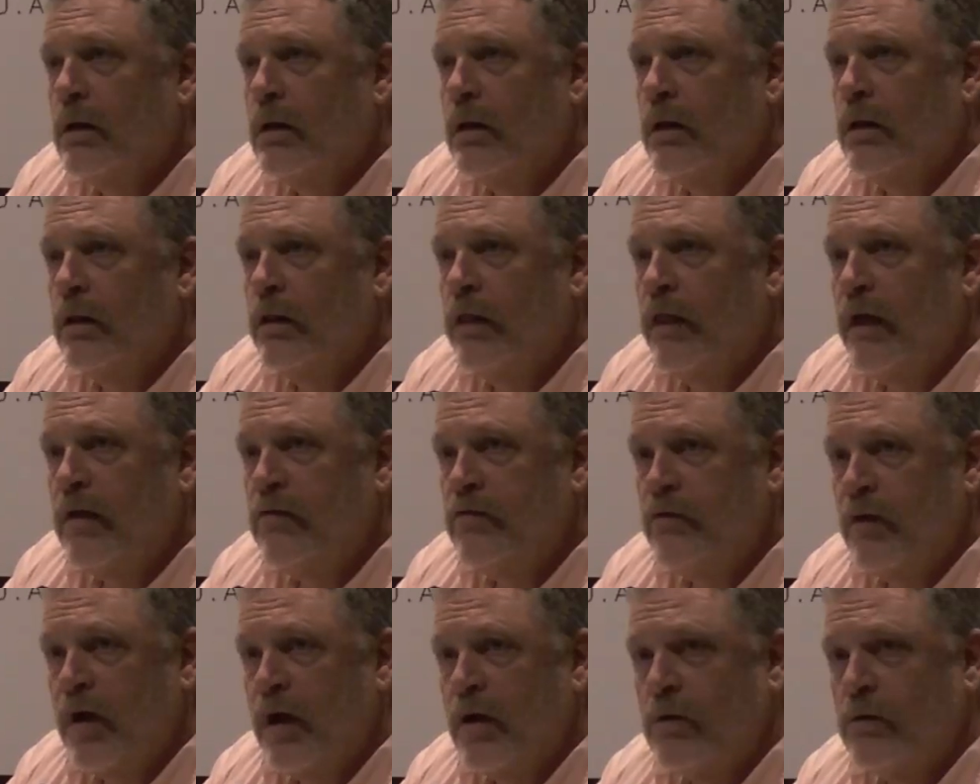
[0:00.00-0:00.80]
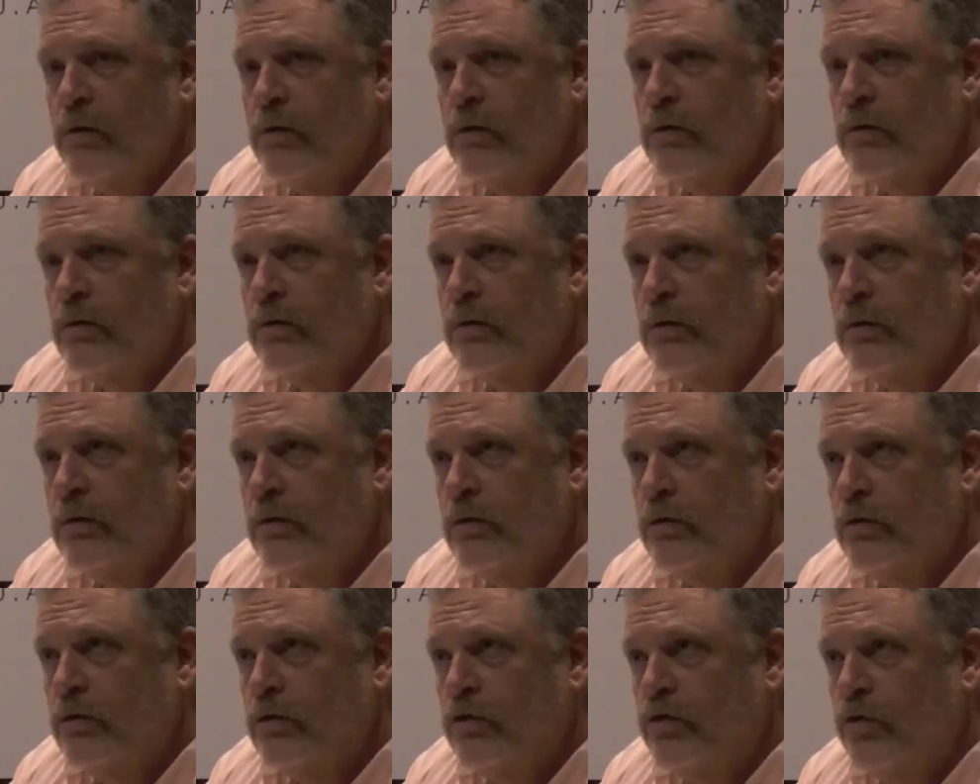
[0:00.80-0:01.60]
they found
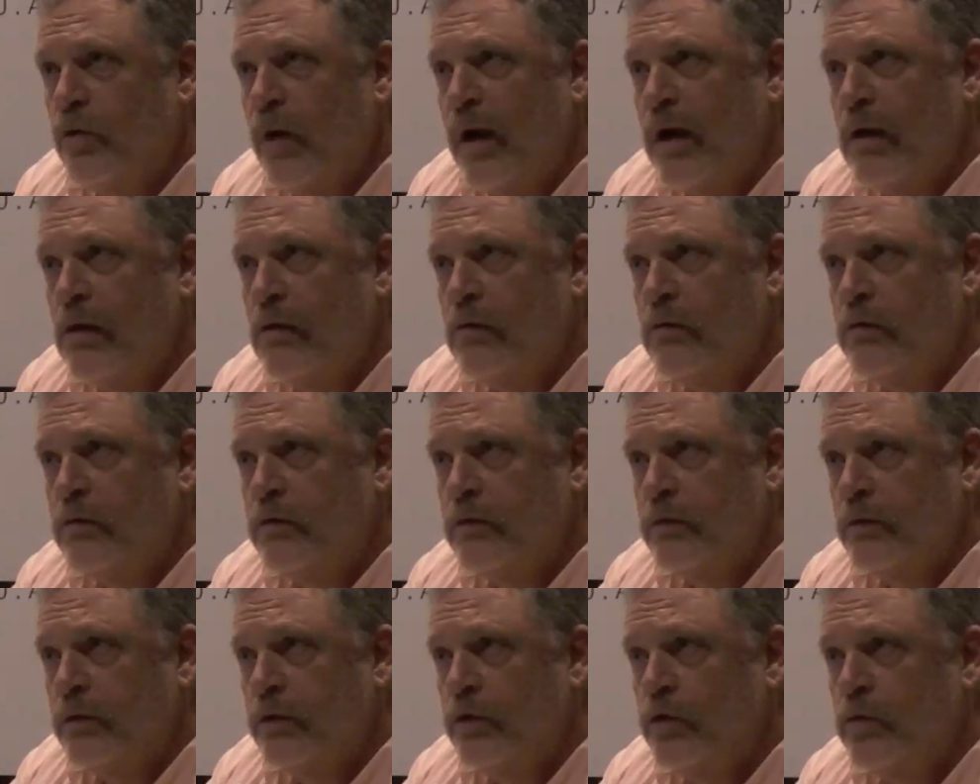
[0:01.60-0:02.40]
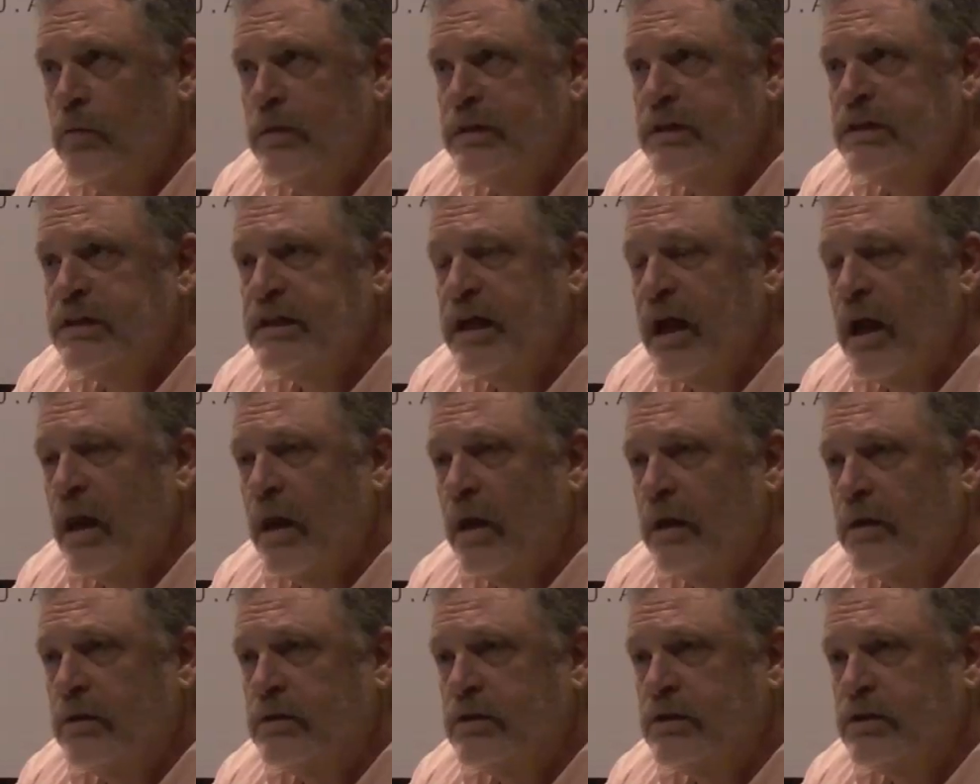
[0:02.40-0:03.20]
twelve human
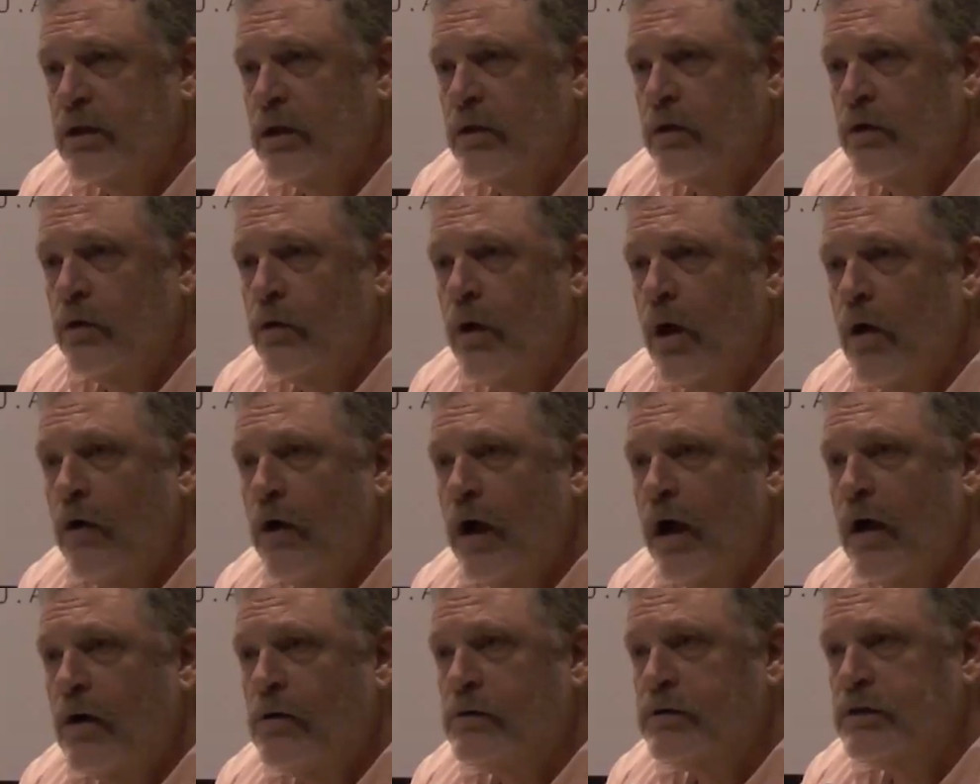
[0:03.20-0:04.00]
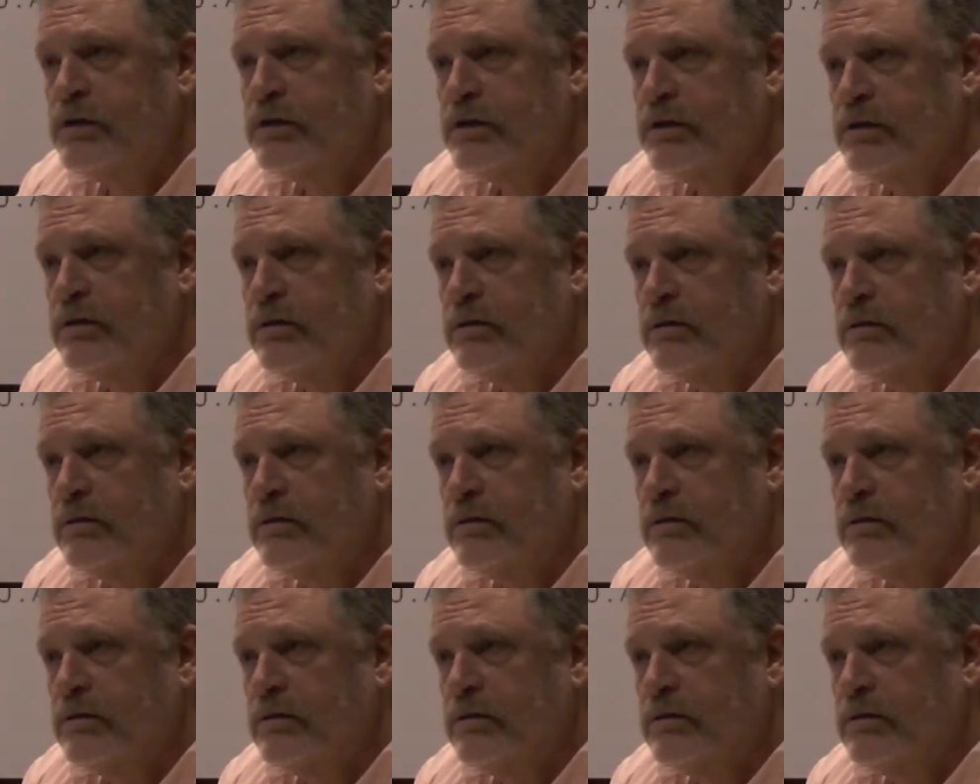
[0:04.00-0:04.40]
skeletons under our house."